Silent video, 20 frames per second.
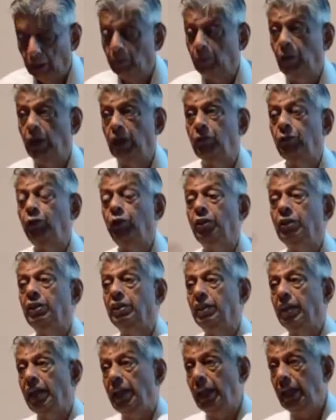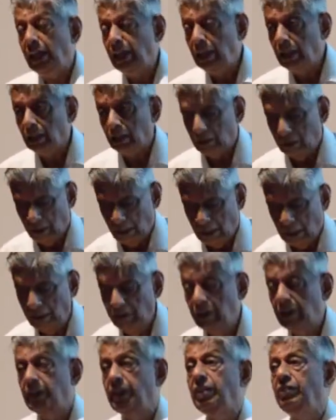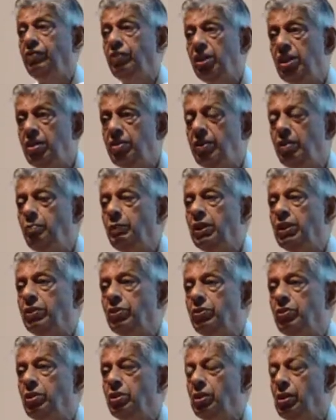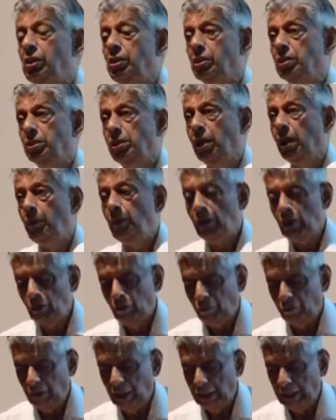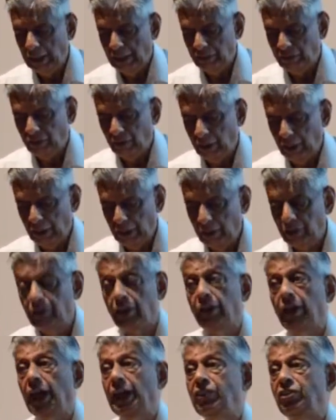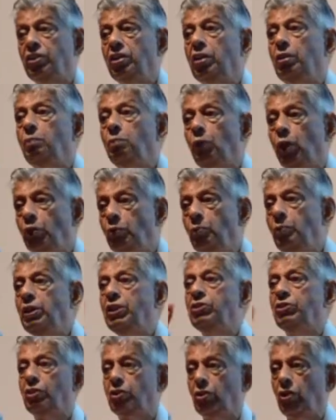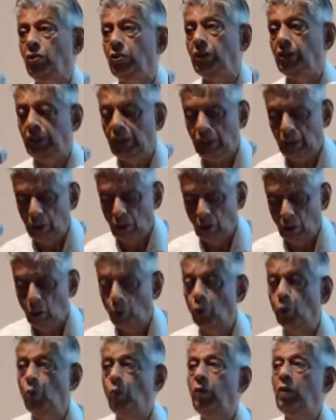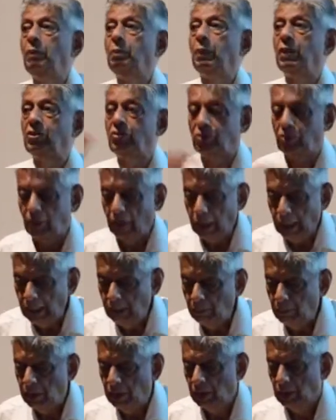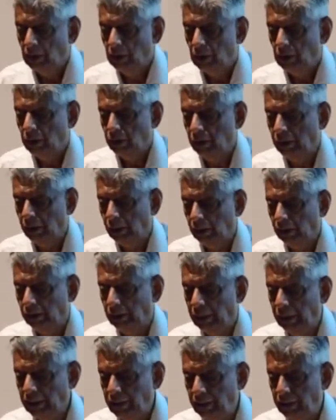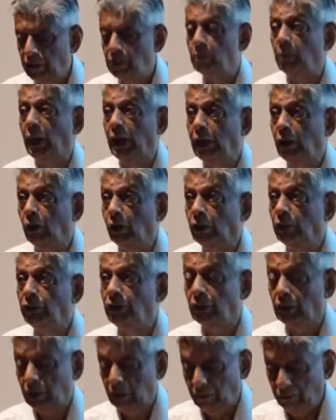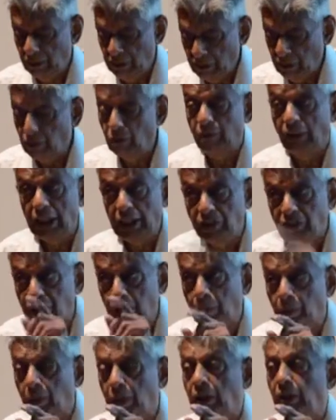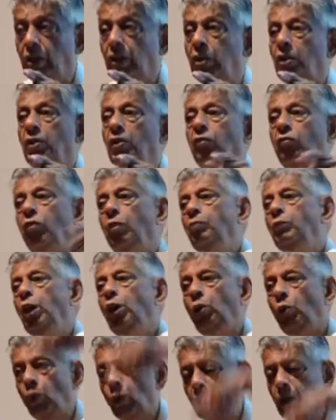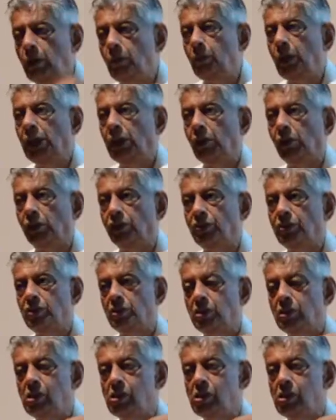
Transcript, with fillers: But for the area of 100 and 300 meters, Government of India has created the National Monuments Authority, who will prescribe the heritage bylaws, which is very separate from the local bylaws.